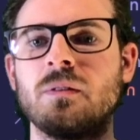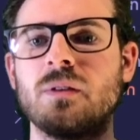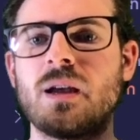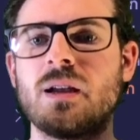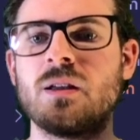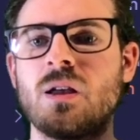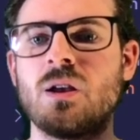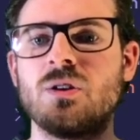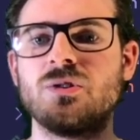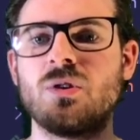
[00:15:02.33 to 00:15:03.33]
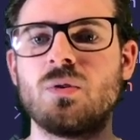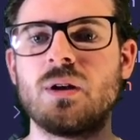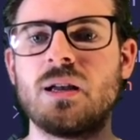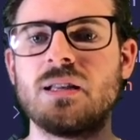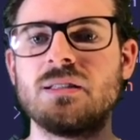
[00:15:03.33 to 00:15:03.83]
Okay, so
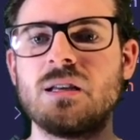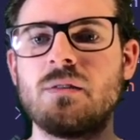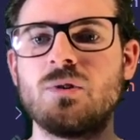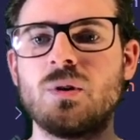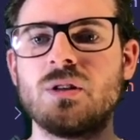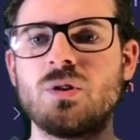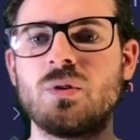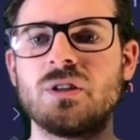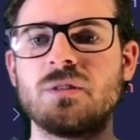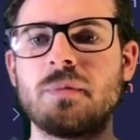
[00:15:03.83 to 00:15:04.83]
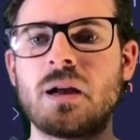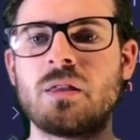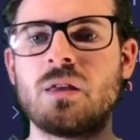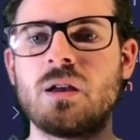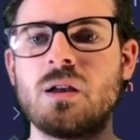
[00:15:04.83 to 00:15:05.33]
instead of doing this whole expect
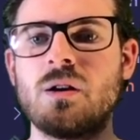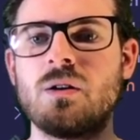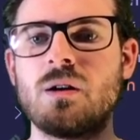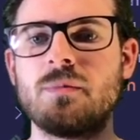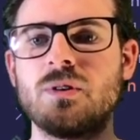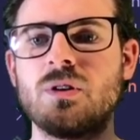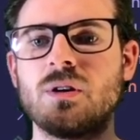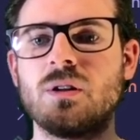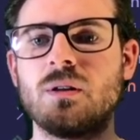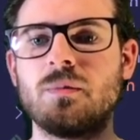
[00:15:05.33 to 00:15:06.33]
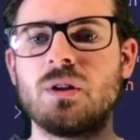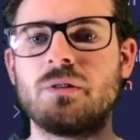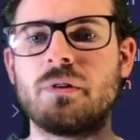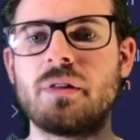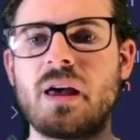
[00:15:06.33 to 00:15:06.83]
thing here, I'm gonna get
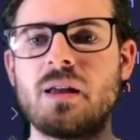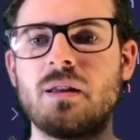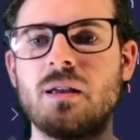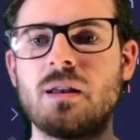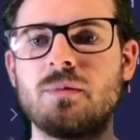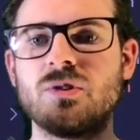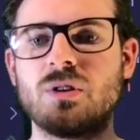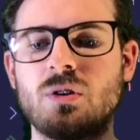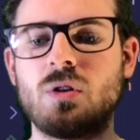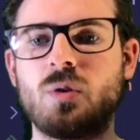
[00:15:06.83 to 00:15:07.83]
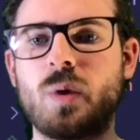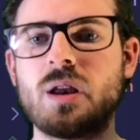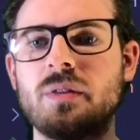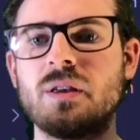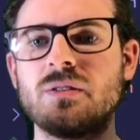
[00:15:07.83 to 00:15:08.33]
rid of that, and I'm just gonna call a wait
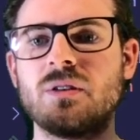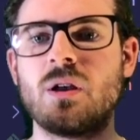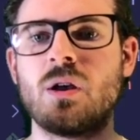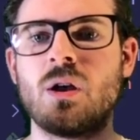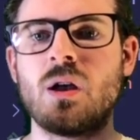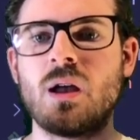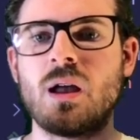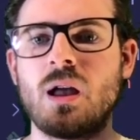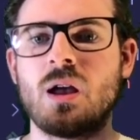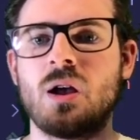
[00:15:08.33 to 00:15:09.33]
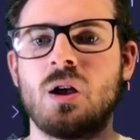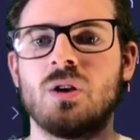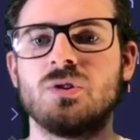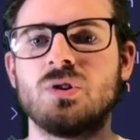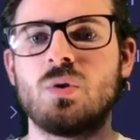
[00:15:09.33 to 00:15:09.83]
on this.
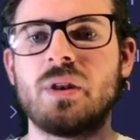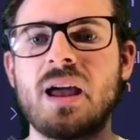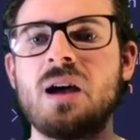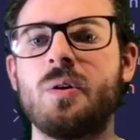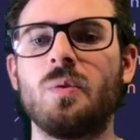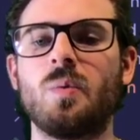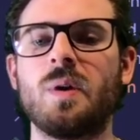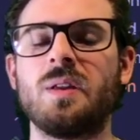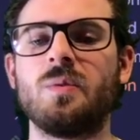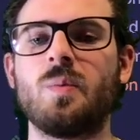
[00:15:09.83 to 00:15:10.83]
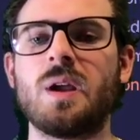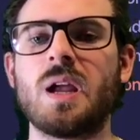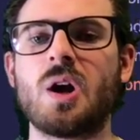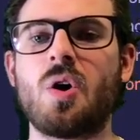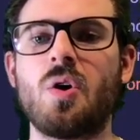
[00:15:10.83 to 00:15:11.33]
So now when we
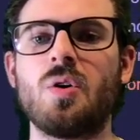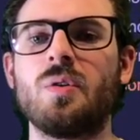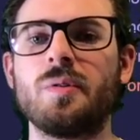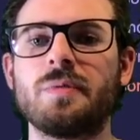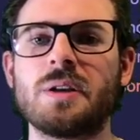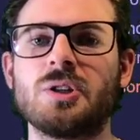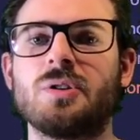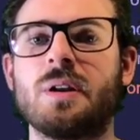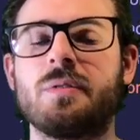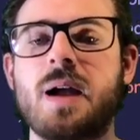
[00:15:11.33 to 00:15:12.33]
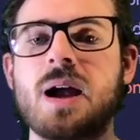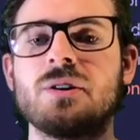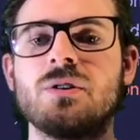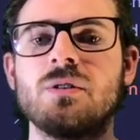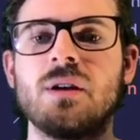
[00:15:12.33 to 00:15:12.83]
call the register
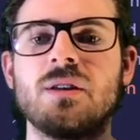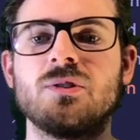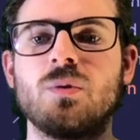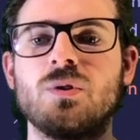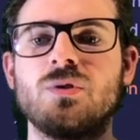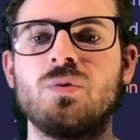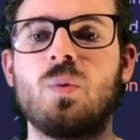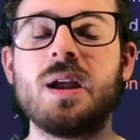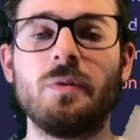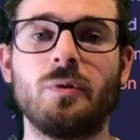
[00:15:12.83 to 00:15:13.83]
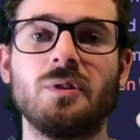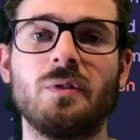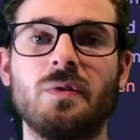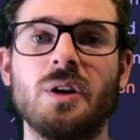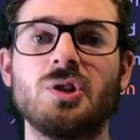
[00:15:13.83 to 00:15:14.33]
interactor, it's going to wait for it to
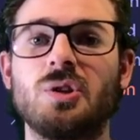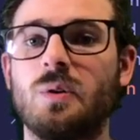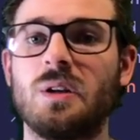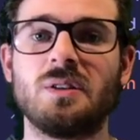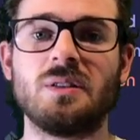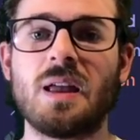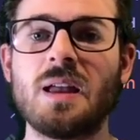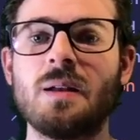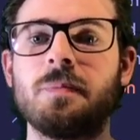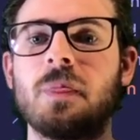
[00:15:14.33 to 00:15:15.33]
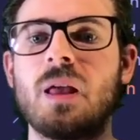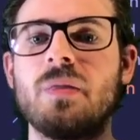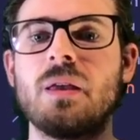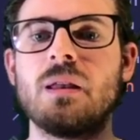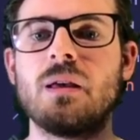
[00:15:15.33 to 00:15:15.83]
finish doing its thing, and
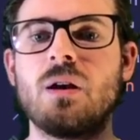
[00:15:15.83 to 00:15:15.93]
then